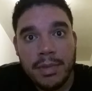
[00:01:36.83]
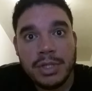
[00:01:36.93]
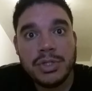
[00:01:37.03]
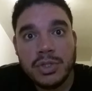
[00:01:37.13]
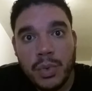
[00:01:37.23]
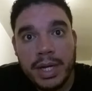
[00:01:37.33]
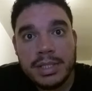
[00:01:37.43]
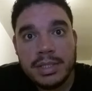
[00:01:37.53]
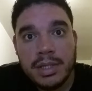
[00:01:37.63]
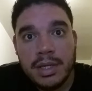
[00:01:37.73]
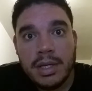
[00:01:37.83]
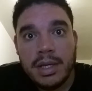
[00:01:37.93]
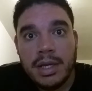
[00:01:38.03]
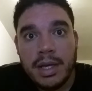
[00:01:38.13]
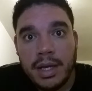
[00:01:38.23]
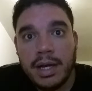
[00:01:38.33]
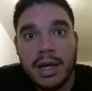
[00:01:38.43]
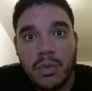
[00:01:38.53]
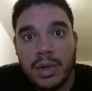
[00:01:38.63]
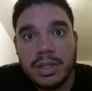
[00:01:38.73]
Measure twice and
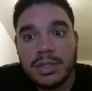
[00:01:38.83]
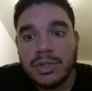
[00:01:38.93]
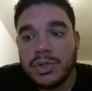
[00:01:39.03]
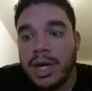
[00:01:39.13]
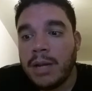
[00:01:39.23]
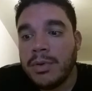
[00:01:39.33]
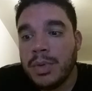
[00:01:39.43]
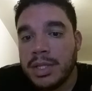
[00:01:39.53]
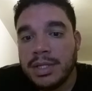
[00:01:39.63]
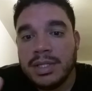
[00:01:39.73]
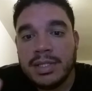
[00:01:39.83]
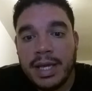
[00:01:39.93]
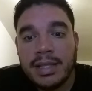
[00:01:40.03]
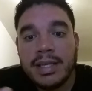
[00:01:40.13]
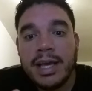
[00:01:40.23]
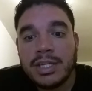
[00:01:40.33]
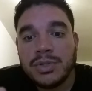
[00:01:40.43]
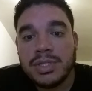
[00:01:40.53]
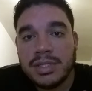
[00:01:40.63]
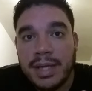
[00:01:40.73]
cut once. And so you got to be willing to take the
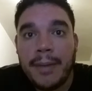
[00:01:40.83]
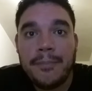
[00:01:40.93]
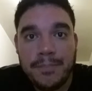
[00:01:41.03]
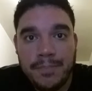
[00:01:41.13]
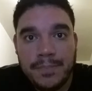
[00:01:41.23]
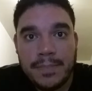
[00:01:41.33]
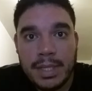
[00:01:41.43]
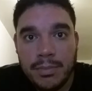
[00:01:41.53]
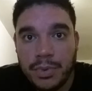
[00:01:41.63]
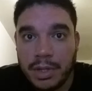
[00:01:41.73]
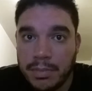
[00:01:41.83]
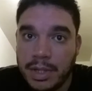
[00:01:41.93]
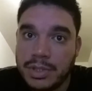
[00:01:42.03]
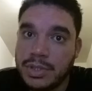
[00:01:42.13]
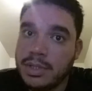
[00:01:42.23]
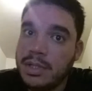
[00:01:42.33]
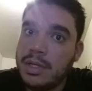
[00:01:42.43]
extra step, pretty much.